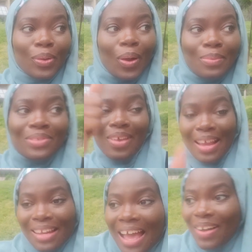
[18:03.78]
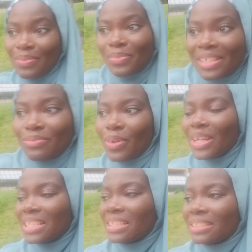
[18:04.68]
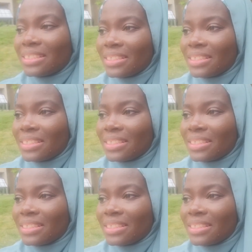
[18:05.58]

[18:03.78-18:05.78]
it comes right now, you're running.